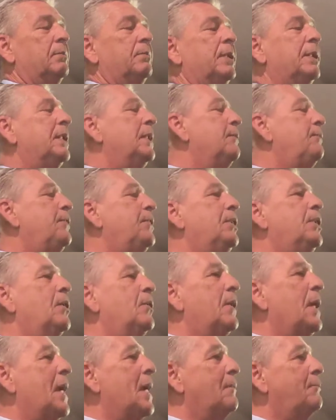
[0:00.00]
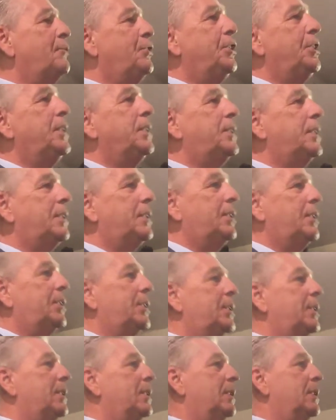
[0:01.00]
But if you don't have Jesus
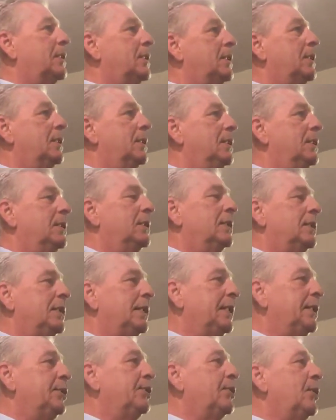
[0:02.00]
in